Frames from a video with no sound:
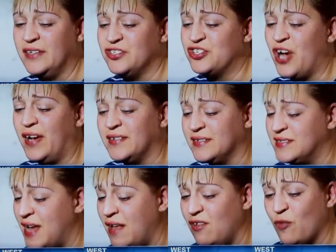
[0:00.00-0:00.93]
I tried
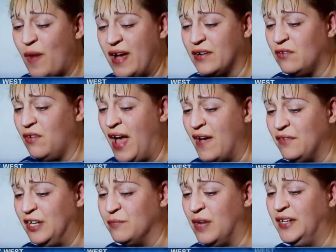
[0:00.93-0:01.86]
to tell him I don't
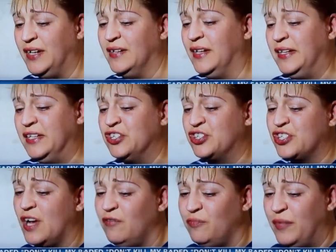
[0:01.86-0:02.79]
have any money, and then he
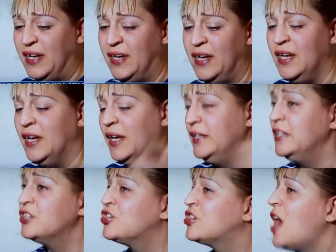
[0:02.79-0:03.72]
shoved me and
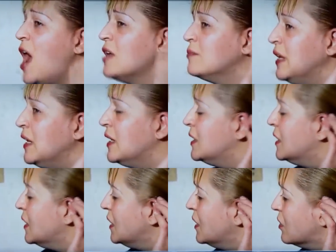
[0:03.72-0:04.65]
he shot me
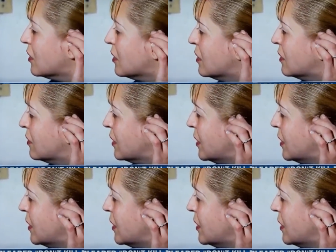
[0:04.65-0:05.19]
in the ear.